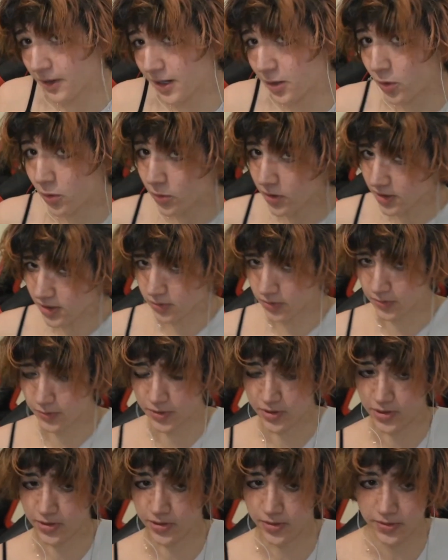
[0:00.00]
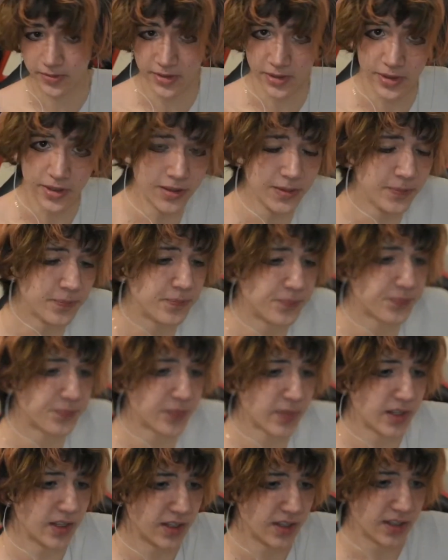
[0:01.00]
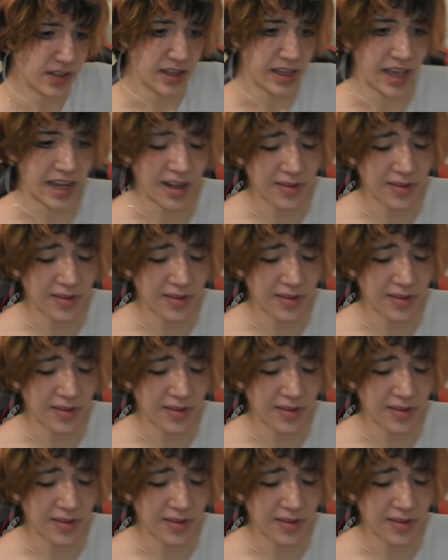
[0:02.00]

works for you, you know? And